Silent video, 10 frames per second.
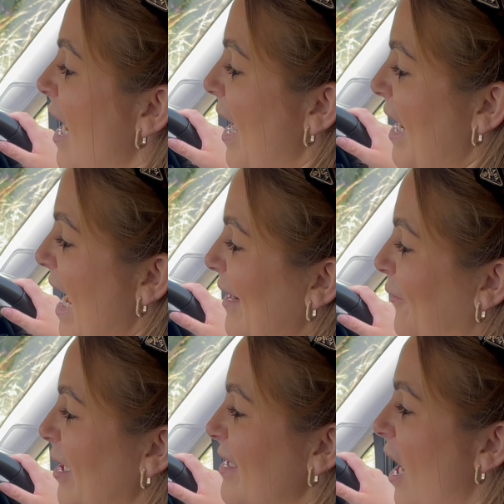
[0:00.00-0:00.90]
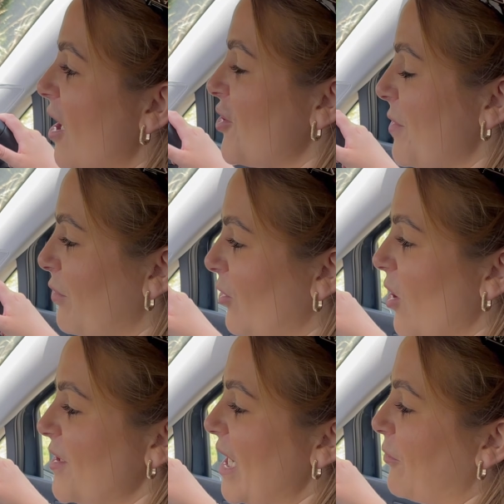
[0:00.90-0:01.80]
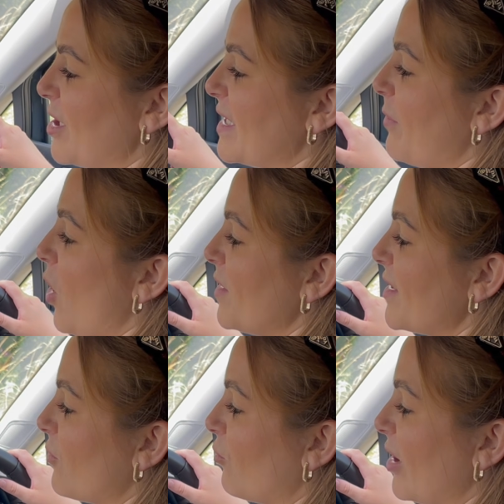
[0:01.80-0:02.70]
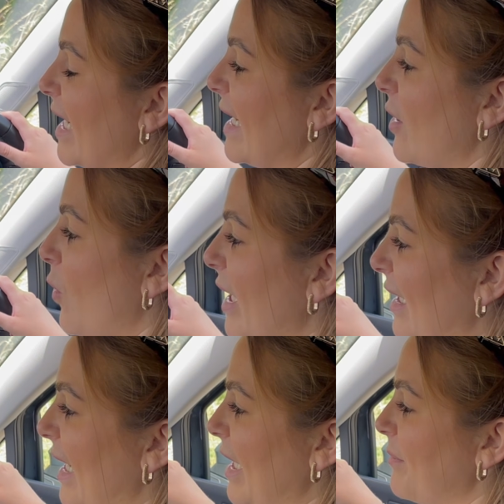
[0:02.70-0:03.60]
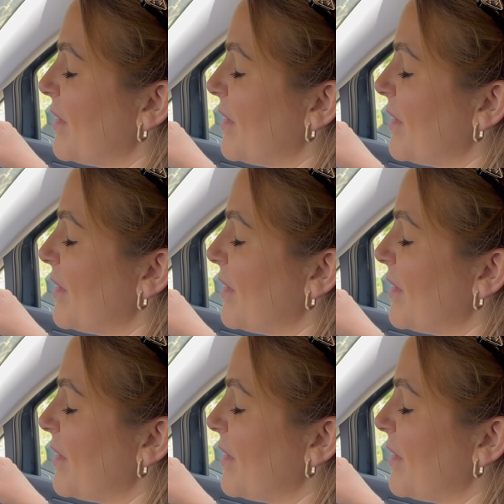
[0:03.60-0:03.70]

and every touch and prod it responds really quickly.